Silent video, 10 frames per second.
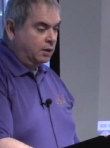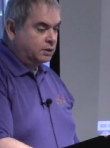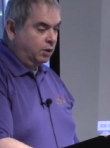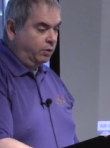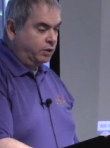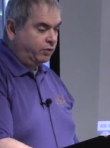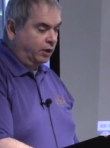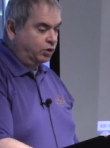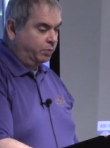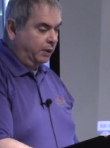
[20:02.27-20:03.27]
So he
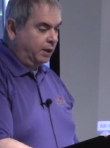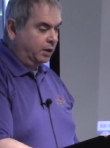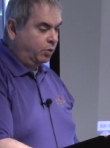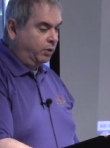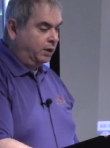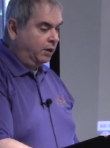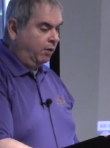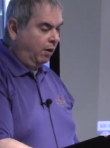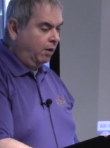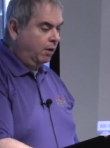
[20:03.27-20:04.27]
tried to play queen
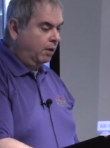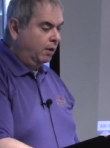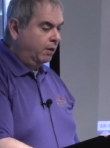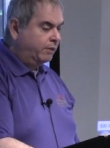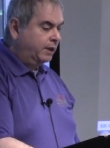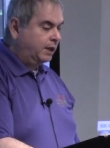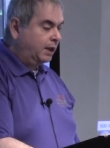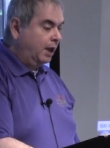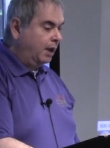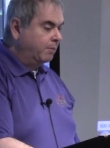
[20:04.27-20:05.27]
here,
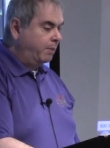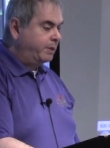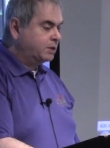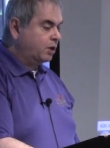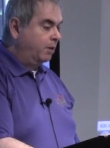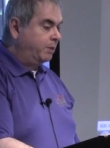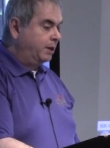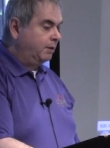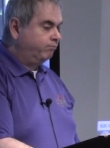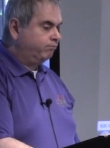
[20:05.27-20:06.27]
thinking, hey, maybe he's going to
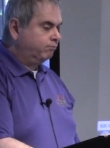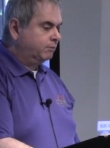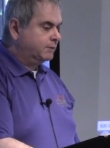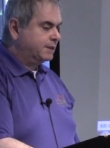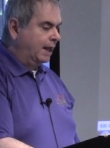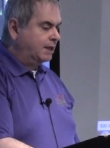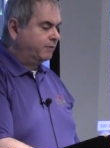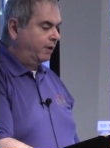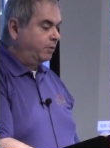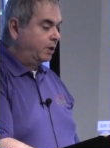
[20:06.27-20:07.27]
be
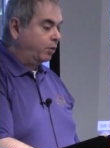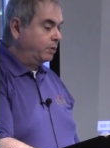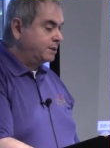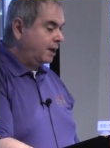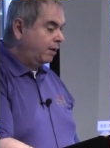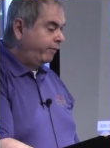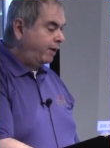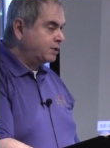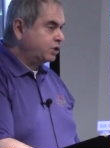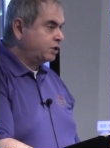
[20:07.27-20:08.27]
satisfied with the queen
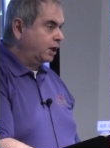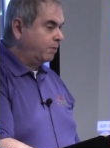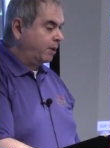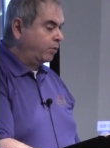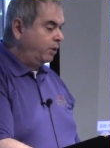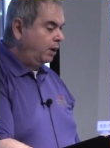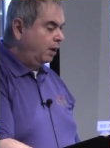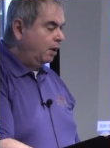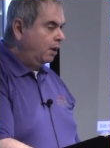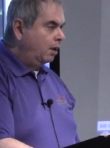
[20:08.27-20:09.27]
sacrifice, just take my queen.
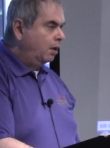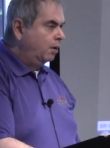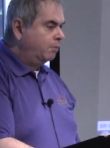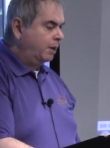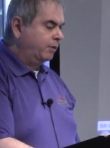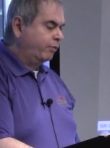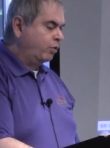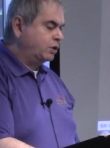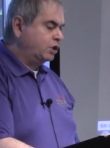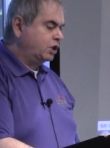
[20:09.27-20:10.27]
But of
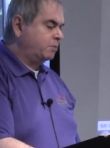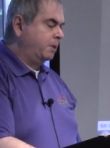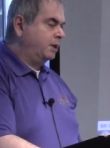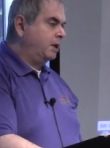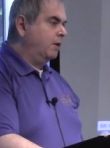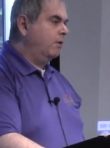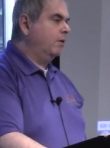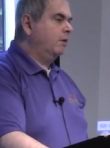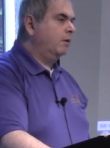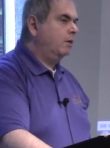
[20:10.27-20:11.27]
course, he just played here
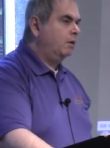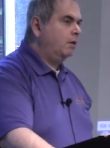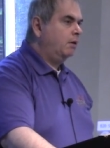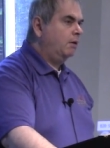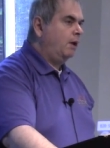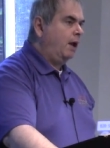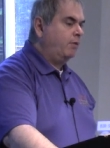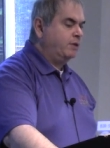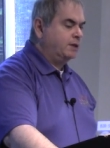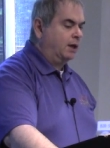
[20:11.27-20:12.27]

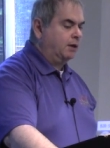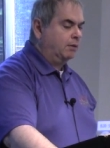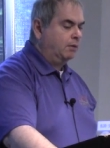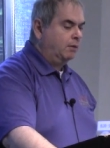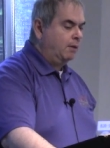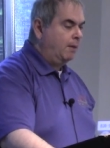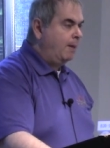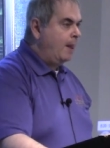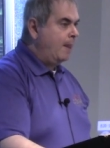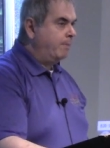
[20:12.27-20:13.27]
and resigned.
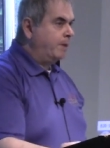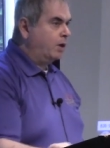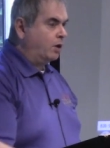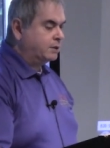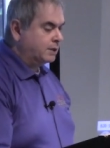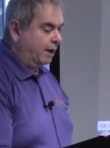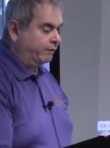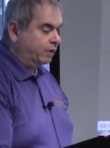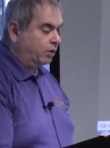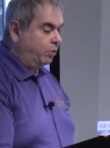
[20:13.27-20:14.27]
Because
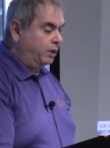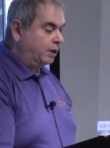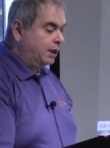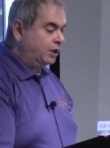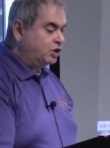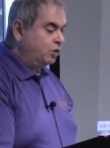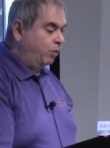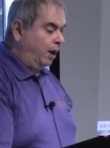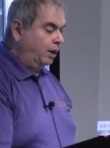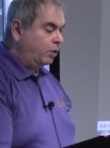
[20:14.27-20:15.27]
after queen, king
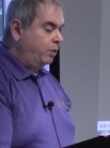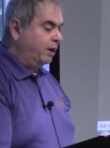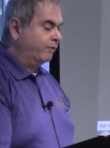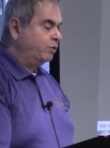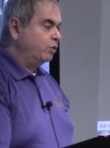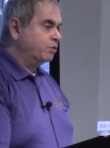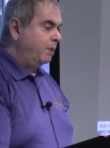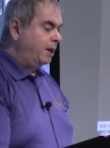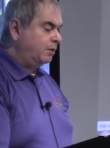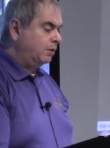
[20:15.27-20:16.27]
g1, queen f2 is
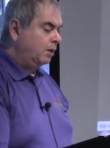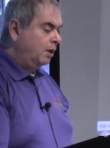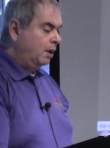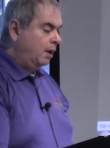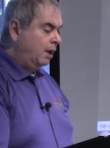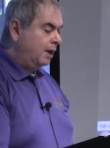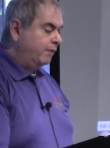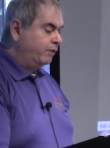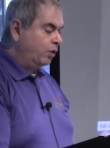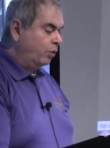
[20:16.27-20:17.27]
mate, and
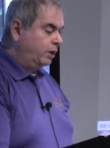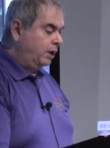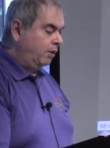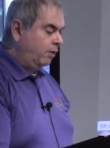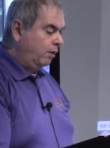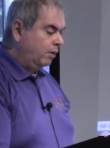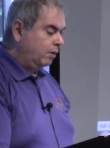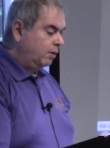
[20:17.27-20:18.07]
if you go here,